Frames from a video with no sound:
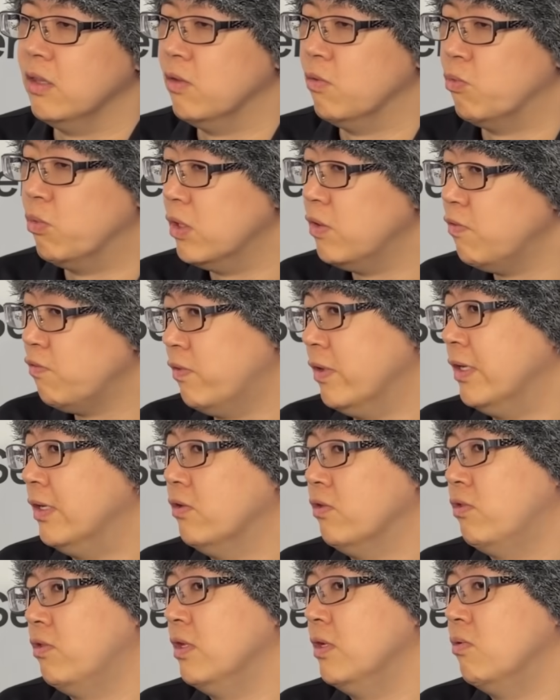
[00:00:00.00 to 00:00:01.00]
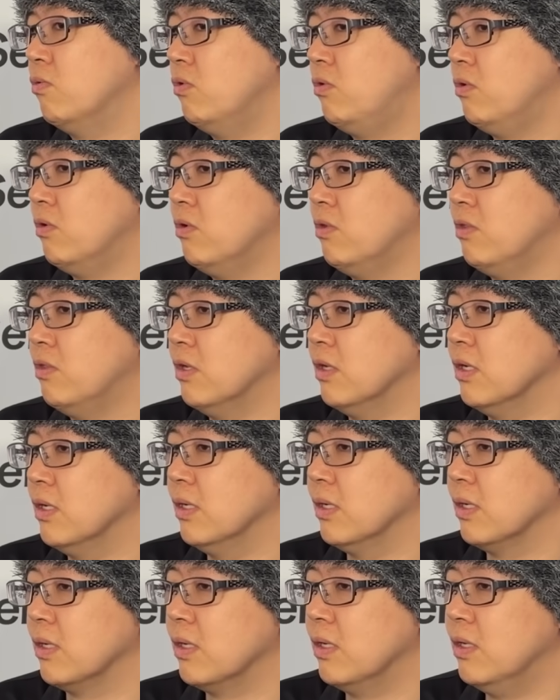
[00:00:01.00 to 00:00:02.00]
one final thing, which is
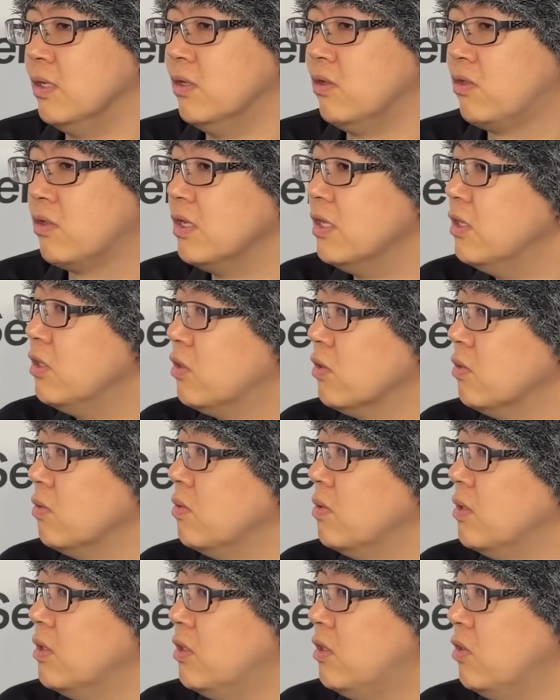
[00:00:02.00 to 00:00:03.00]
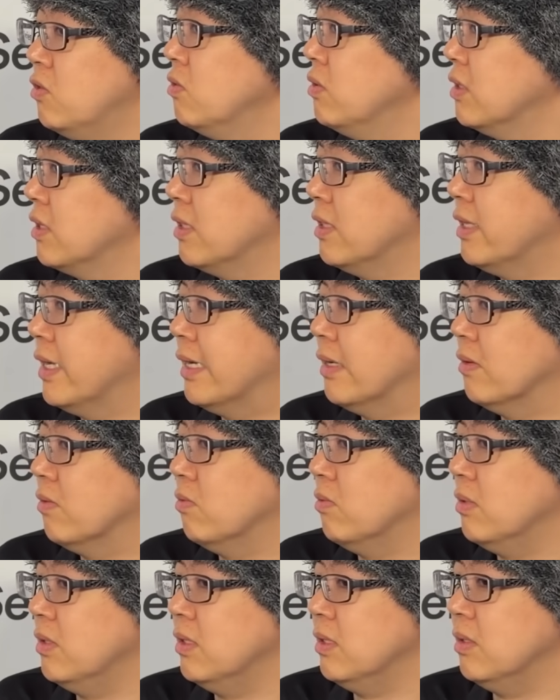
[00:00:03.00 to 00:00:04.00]
the skin tone tuning that
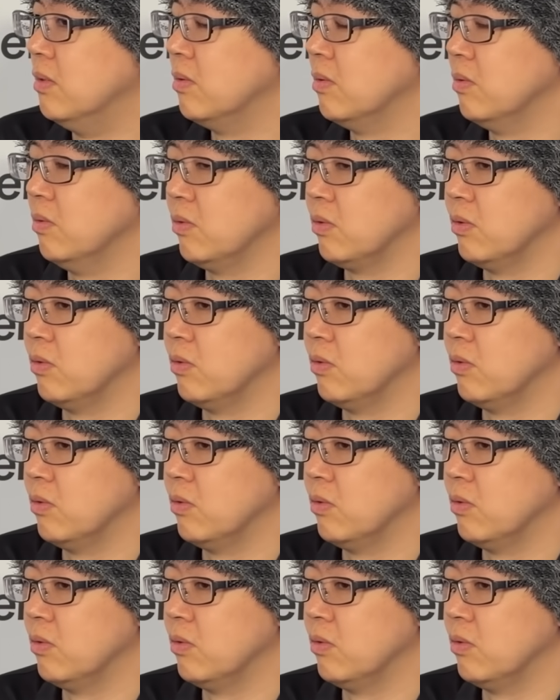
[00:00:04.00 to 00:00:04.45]
we